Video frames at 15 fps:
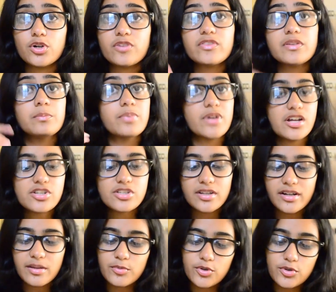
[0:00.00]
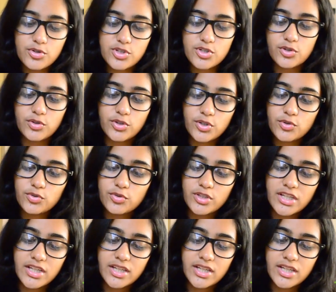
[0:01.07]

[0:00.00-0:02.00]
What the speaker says: of the brush that I'm going to show you